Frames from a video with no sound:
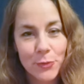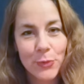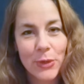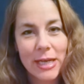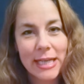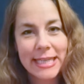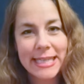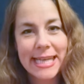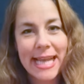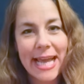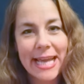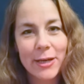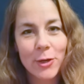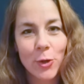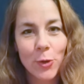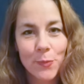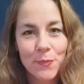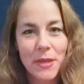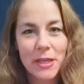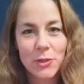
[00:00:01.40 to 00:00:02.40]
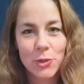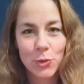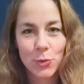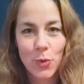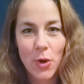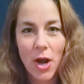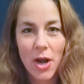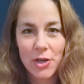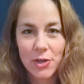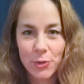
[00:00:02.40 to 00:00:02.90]
everyone, I hope that
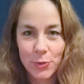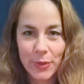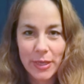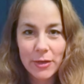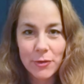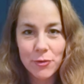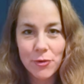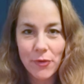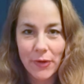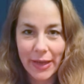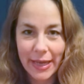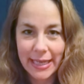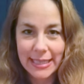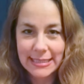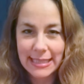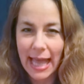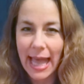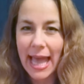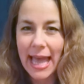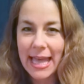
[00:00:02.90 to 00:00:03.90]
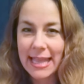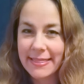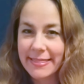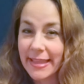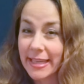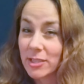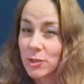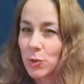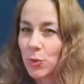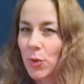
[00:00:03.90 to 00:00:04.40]
you are doing great
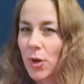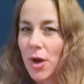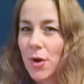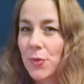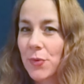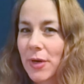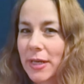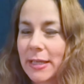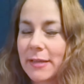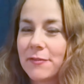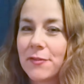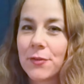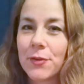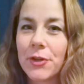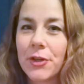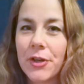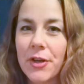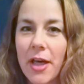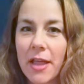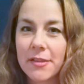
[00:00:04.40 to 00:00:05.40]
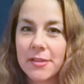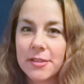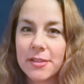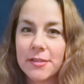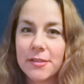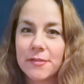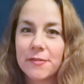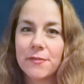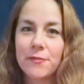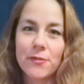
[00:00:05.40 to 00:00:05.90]
and that you are ready for
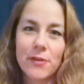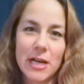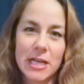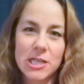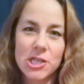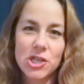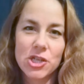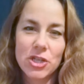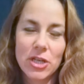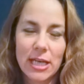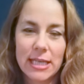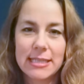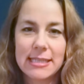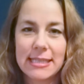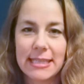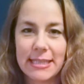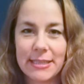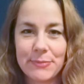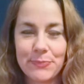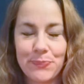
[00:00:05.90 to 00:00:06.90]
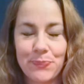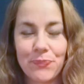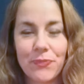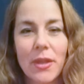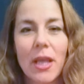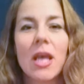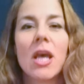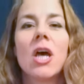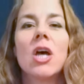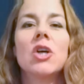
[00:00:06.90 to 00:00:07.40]
another French lesson.
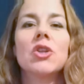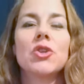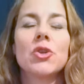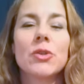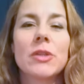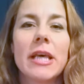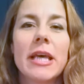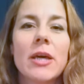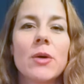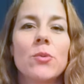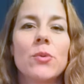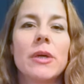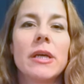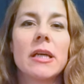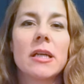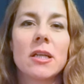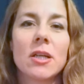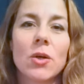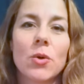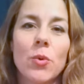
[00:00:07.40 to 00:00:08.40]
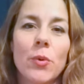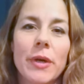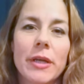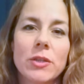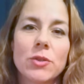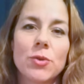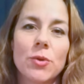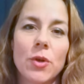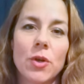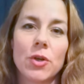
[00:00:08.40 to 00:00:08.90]
Today we are
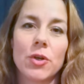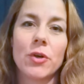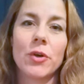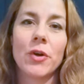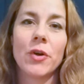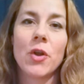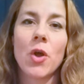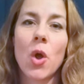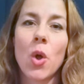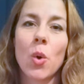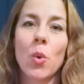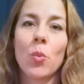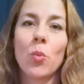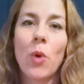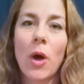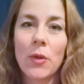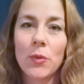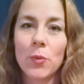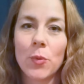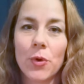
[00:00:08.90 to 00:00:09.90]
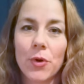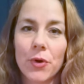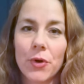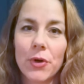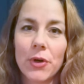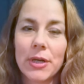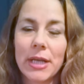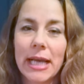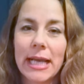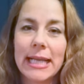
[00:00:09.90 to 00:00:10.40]
going to learn one
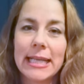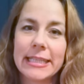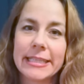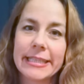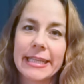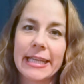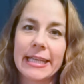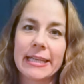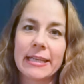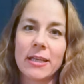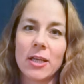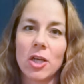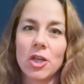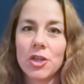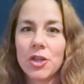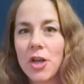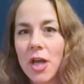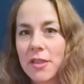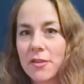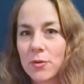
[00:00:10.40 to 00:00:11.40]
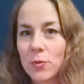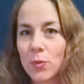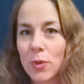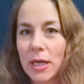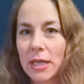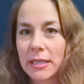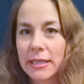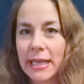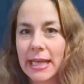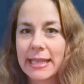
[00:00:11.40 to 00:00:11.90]
word and then another
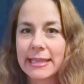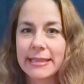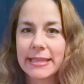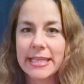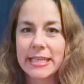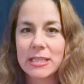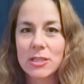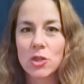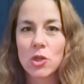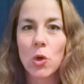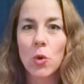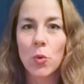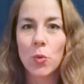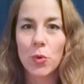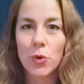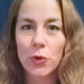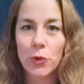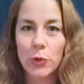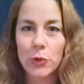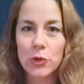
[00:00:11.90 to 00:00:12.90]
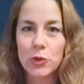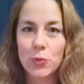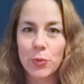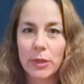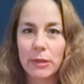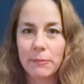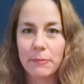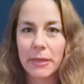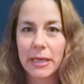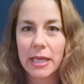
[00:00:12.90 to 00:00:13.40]
one, and these two words
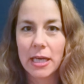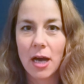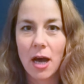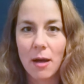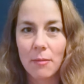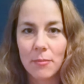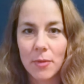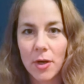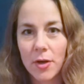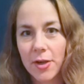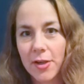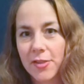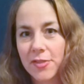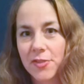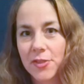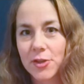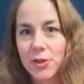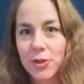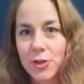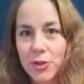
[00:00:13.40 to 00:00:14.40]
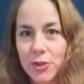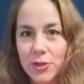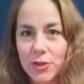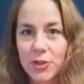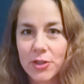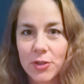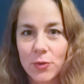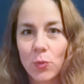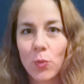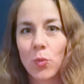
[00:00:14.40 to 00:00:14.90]
will become a
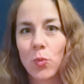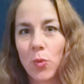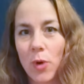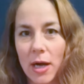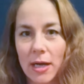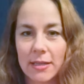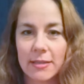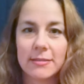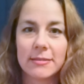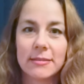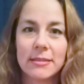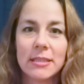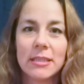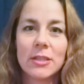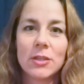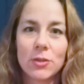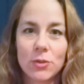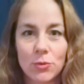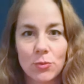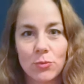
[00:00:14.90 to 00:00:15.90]
third one